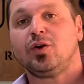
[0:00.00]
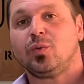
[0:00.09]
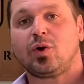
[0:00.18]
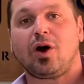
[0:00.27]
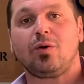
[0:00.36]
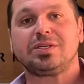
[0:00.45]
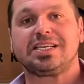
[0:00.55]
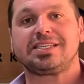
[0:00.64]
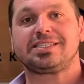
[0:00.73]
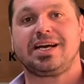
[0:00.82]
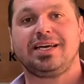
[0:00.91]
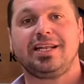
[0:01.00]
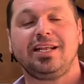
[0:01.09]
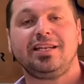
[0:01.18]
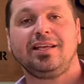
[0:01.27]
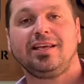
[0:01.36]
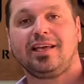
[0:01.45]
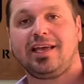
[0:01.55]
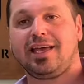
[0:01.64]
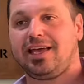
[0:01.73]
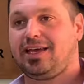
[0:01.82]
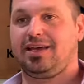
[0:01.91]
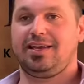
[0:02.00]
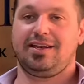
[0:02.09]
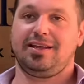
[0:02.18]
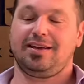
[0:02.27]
We're always excited and